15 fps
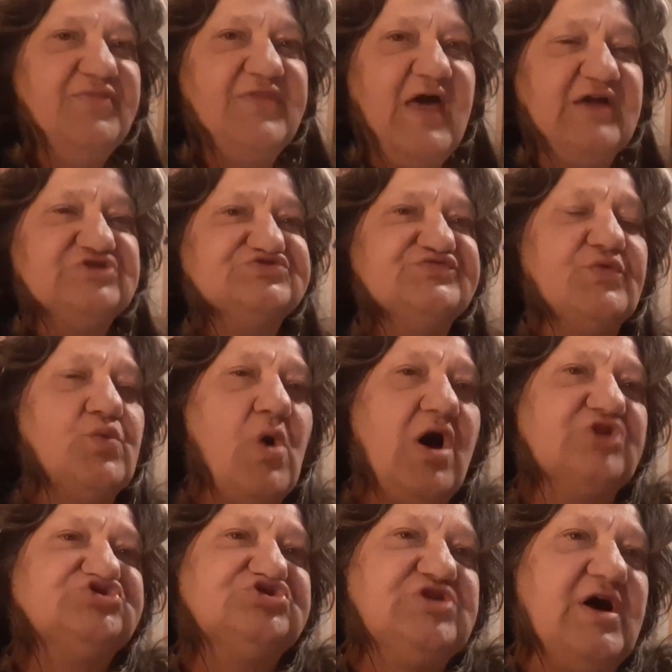Thanks for
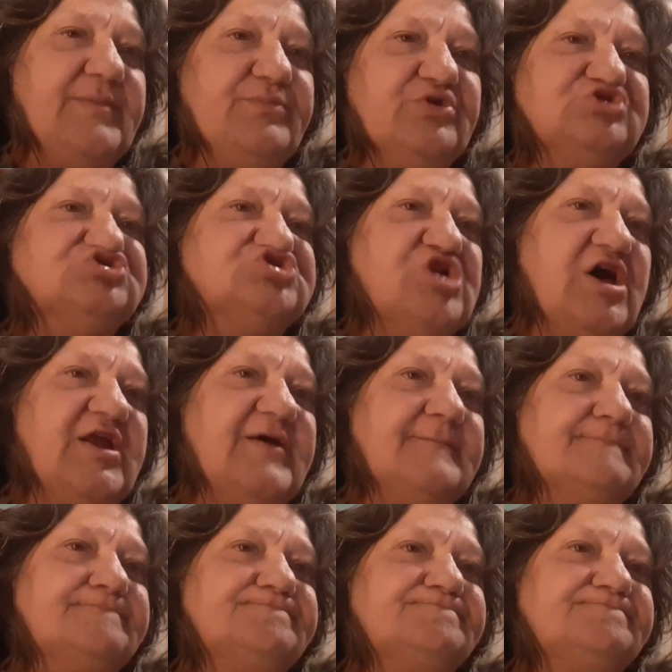watching. I appreciate it.